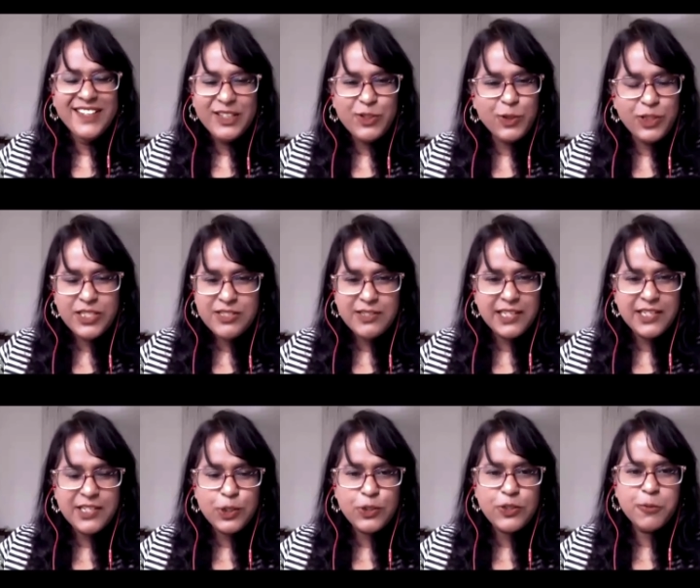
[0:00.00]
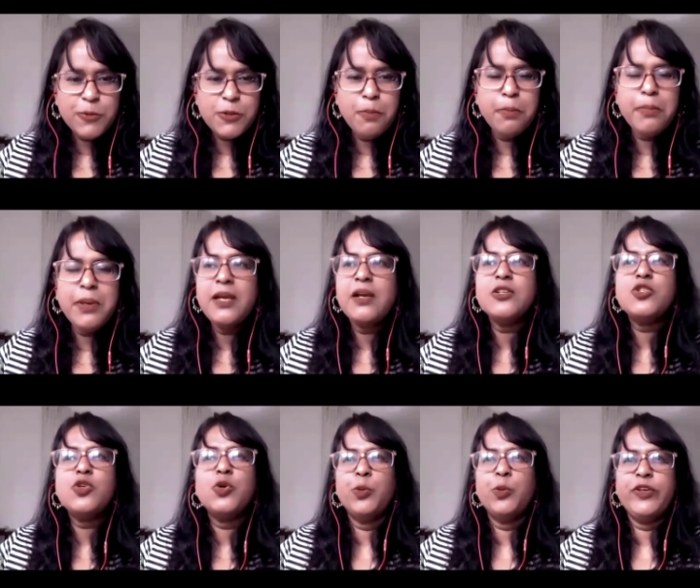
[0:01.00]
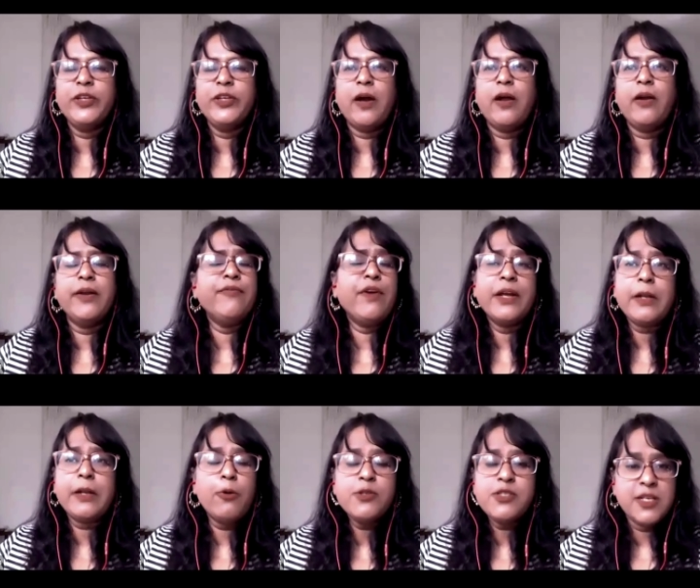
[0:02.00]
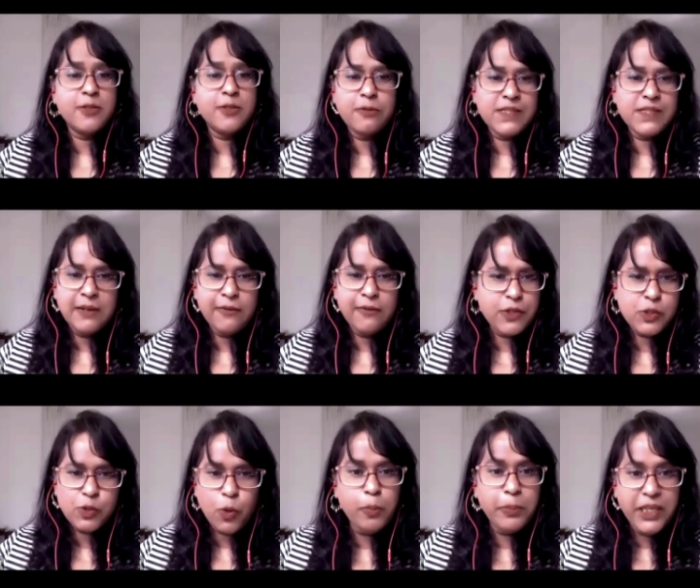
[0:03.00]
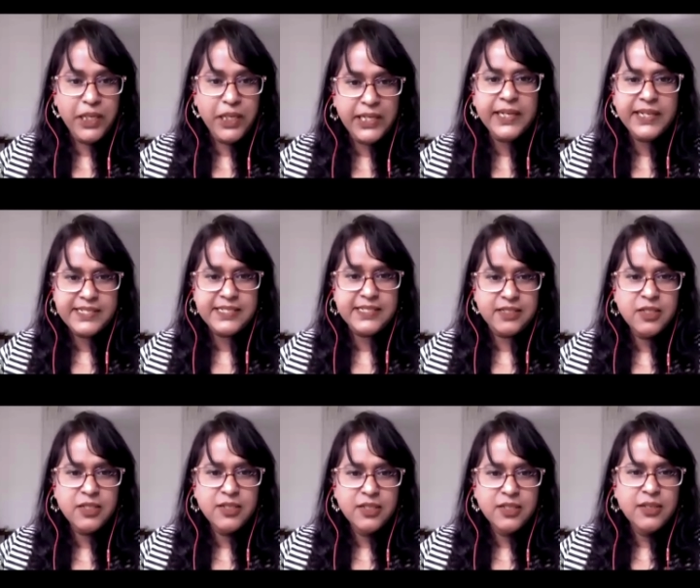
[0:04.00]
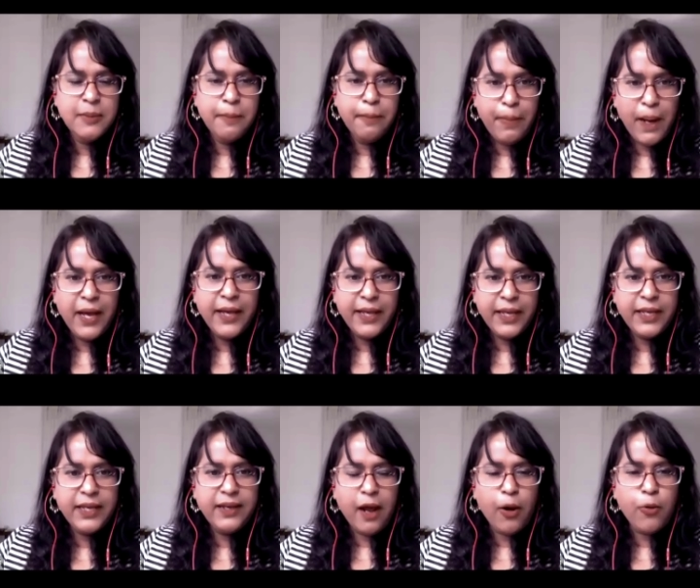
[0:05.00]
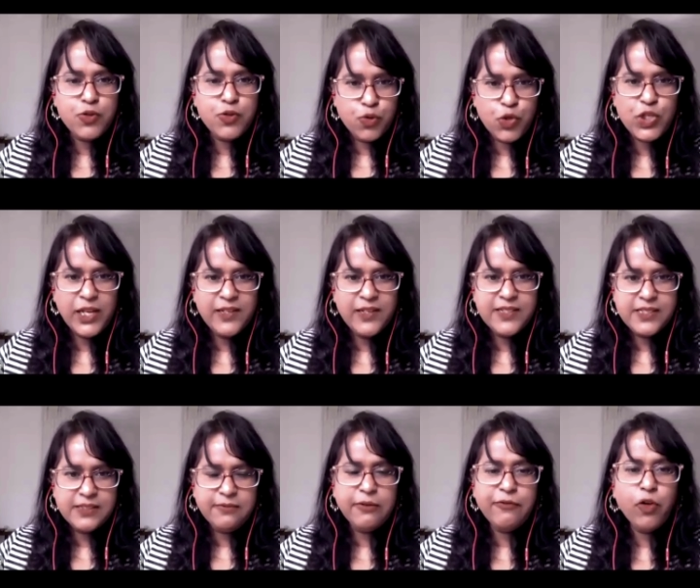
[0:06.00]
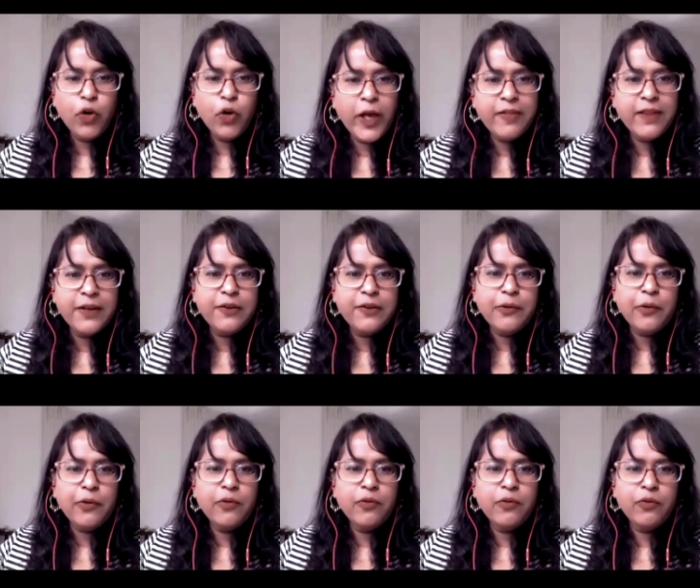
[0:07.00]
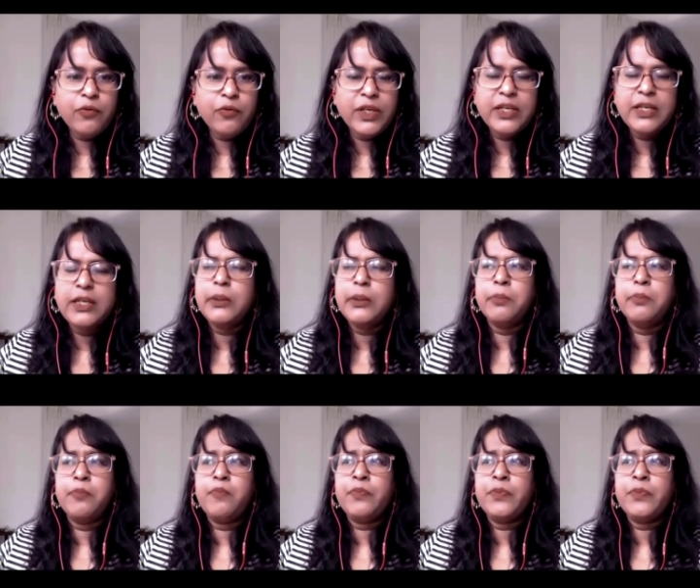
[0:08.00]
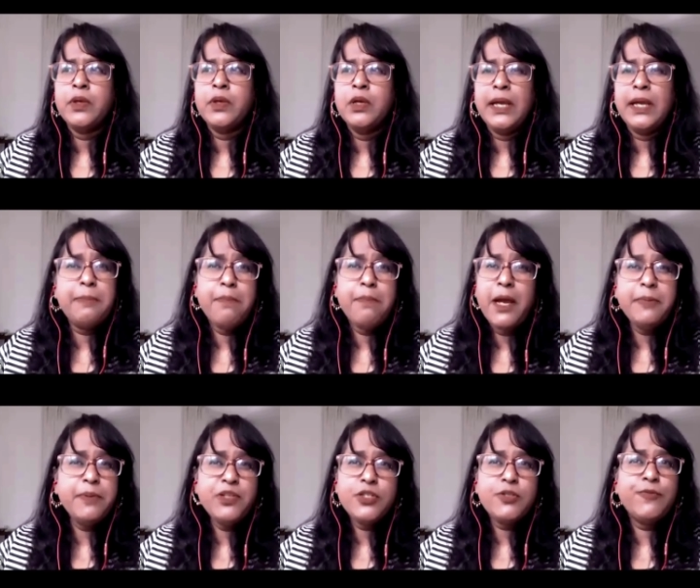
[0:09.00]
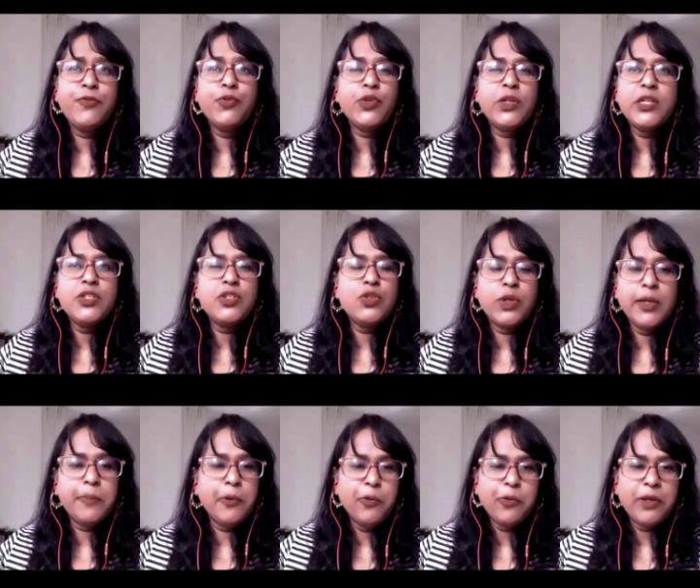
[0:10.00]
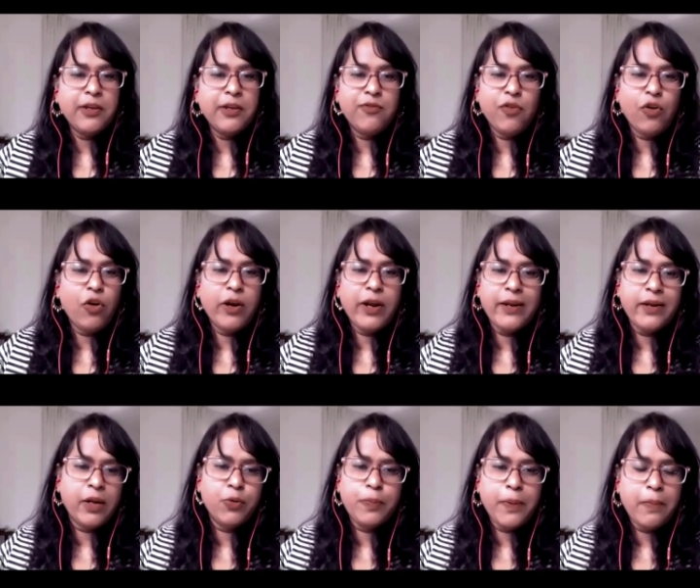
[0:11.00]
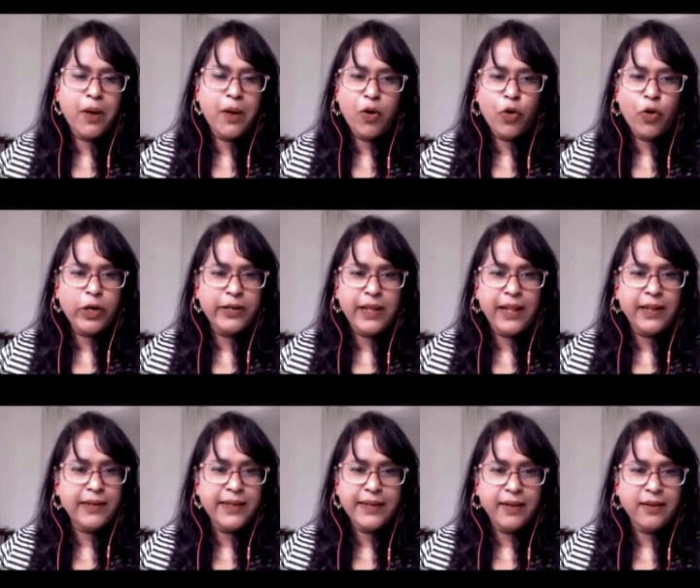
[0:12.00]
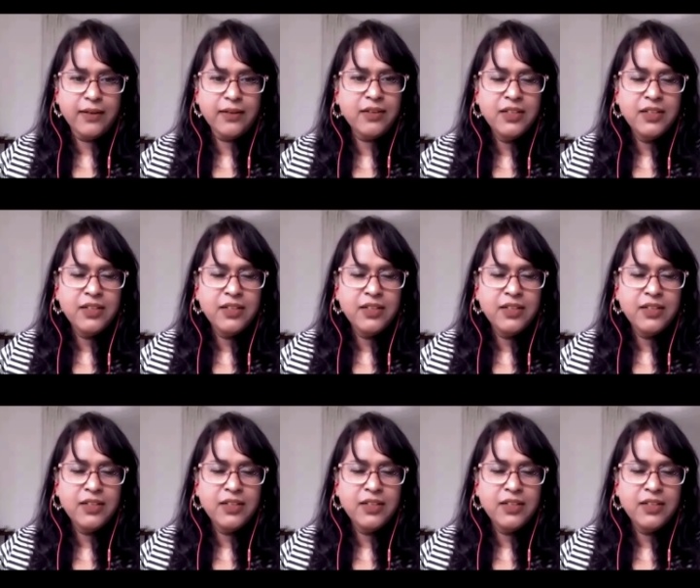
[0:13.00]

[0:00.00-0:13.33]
so these relationships make us who we are. In fact, our sense of self is so mediated by our sociality. We forget that, you know, we it might be just fruitless to keep looking for an Anupama or an Alina